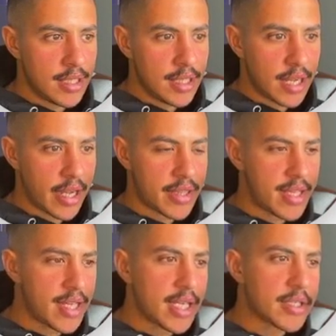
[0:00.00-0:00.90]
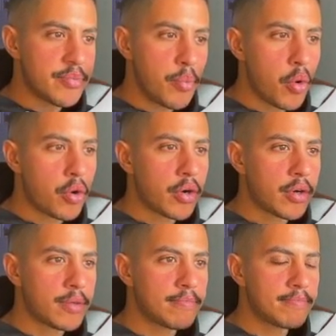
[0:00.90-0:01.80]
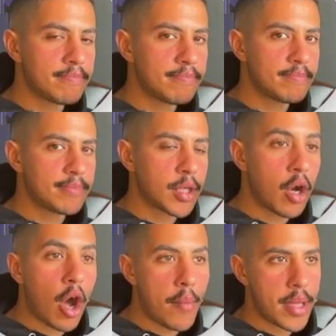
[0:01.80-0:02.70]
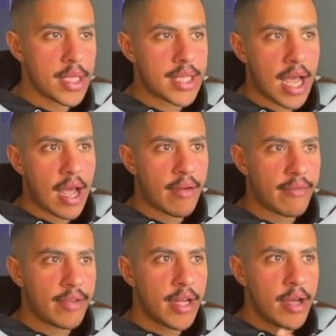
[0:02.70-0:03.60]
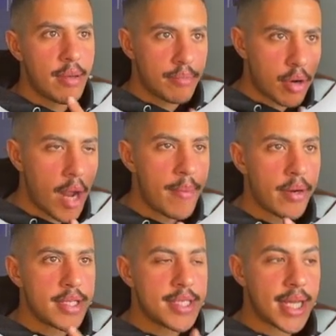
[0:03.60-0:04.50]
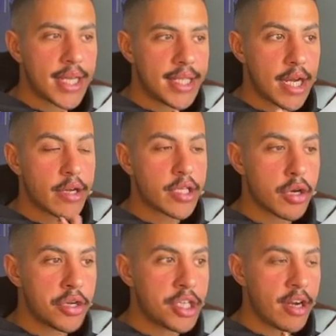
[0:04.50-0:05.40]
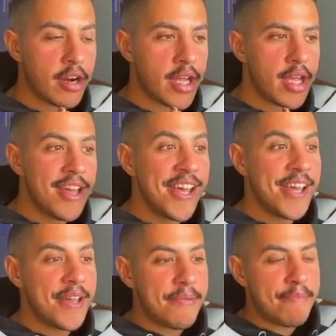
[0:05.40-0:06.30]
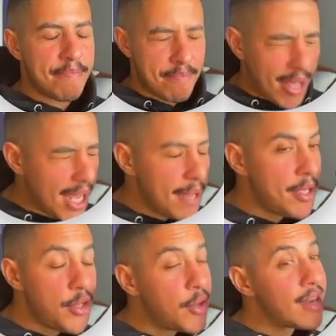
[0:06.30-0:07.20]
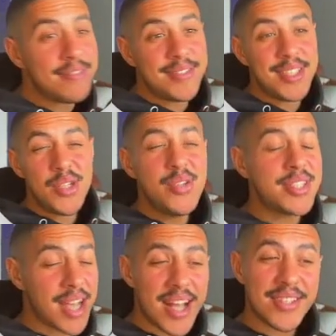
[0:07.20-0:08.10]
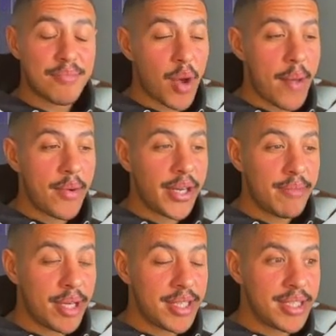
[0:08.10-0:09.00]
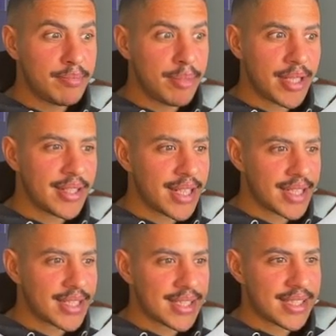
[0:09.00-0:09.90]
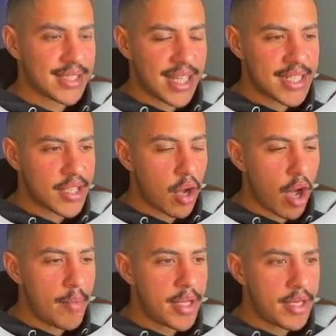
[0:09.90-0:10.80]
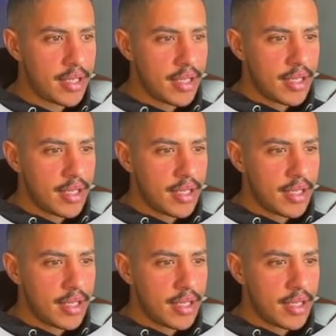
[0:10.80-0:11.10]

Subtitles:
I think it's more common to have primary, secondary, tertiary. Maybe you have two styles of primary buttons, but that's less common.